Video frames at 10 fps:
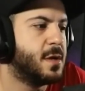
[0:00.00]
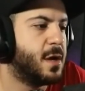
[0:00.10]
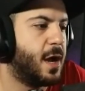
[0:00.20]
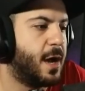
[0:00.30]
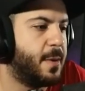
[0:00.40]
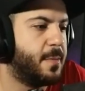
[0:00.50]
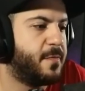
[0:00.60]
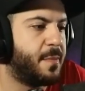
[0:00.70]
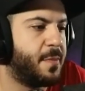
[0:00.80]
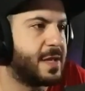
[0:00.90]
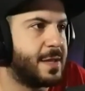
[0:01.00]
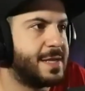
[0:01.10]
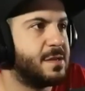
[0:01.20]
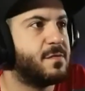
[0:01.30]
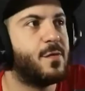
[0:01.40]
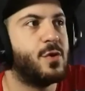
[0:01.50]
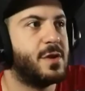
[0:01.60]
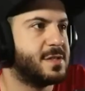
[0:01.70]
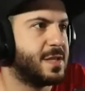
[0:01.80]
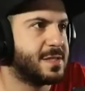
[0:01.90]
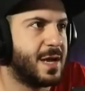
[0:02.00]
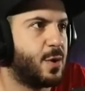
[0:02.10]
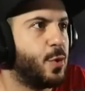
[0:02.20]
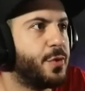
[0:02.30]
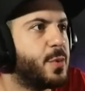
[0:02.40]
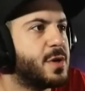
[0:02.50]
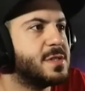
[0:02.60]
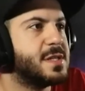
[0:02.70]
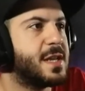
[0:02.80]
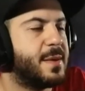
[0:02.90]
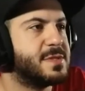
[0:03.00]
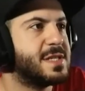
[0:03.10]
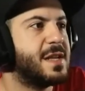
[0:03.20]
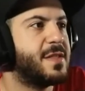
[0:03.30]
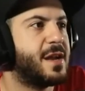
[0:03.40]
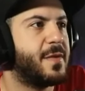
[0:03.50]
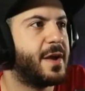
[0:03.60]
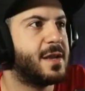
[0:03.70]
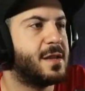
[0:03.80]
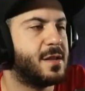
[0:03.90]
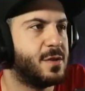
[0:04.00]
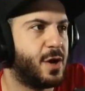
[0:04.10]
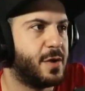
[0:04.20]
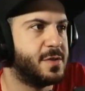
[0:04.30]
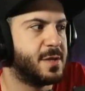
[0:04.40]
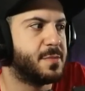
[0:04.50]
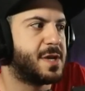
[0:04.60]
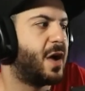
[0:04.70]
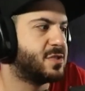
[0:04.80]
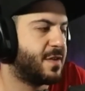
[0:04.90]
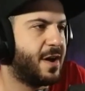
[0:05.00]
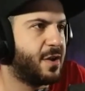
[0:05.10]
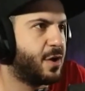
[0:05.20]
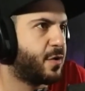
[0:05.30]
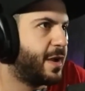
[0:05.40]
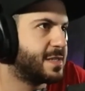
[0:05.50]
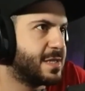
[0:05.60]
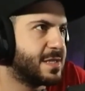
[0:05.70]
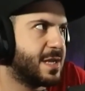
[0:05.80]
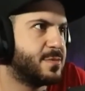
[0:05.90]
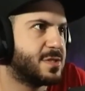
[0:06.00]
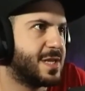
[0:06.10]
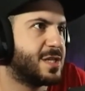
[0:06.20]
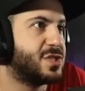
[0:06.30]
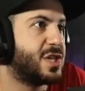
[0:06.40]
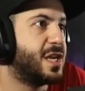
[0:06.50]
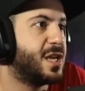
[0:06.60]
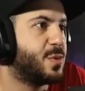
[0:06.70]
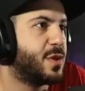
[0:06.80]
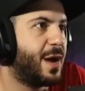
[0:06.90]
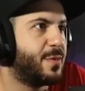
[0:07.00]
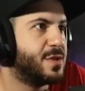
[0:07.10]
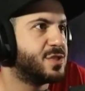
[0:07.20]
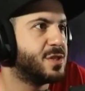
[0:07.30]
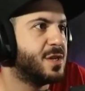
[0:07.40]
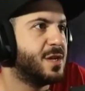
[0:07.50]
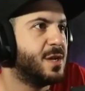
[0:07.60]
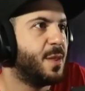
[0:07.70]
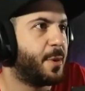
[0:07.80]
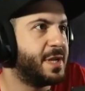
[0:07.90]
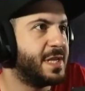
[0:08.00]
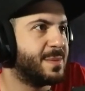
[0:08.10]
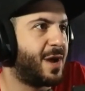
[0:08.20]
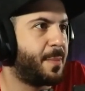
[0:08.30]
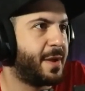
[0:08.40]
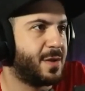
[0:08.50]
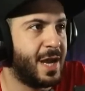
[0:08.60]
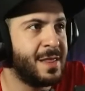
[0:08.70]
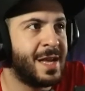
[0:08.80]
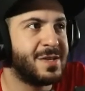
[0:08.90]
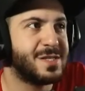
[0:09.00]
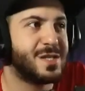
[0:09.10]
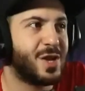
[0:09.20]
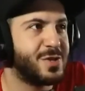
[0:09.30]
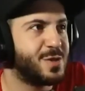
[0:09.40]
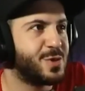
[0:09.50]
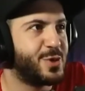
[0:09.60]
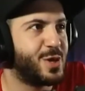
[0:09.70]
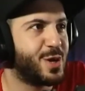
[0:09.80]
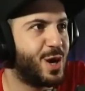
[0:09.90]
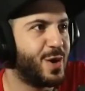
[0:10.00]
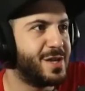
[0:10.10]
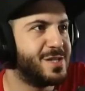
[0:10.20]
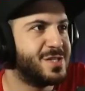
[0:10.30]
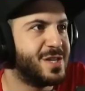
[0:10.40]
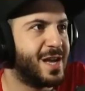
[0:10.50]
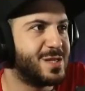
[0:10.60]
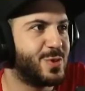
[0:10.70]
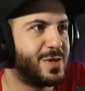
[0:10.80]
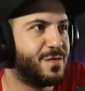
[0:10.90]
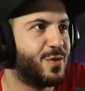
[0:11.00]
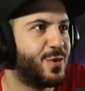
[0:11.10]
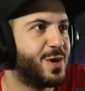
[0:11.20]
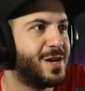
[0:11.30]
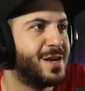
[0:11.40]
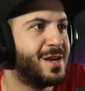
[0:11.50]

from like the 1940s. That's how old it was. And I'm sitting there like on some couches I found on Craigslist. I'm just like shaking with how much money's in my bank. $9,000 when you're in college at 24